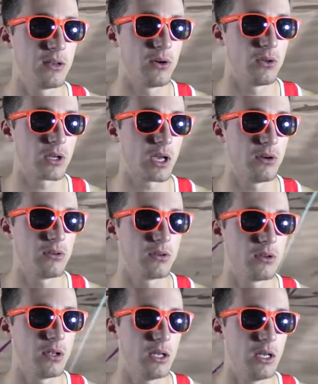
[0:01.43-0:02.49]
Oh, look out.
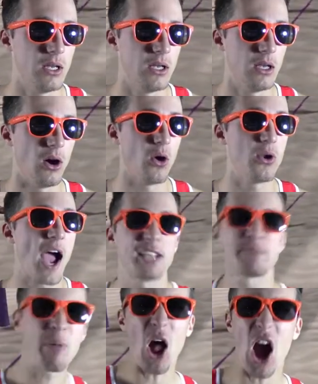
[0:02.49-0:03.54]
Oh, nice
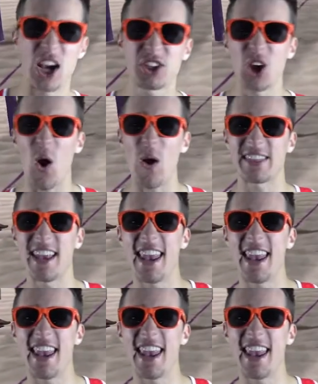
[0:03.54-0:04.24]
block, Joe, at the